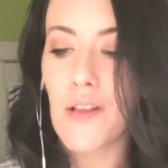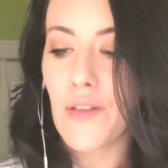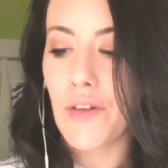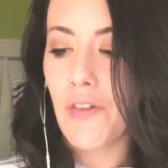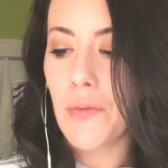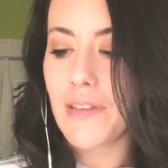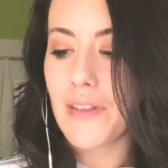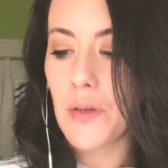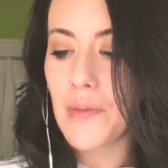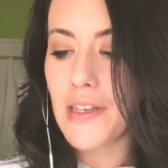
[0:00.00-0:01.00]
all in a row with
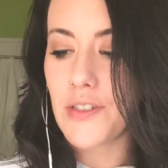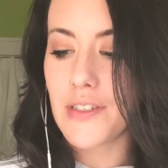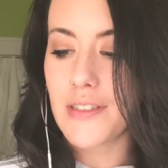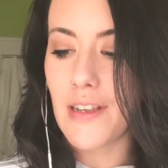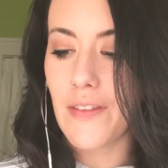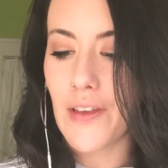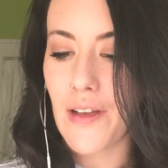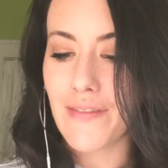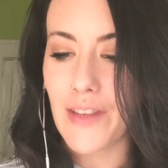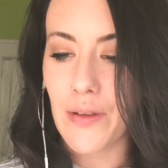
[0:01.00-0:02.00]
little pine trees. There
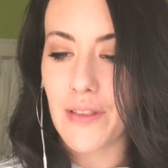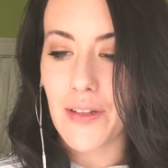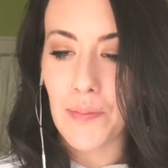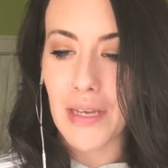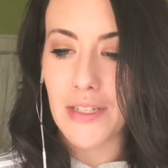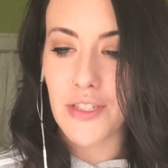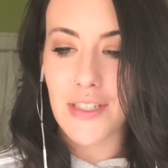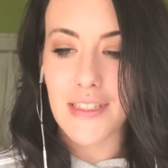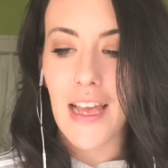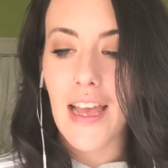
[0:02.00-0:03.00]
were little pine trees.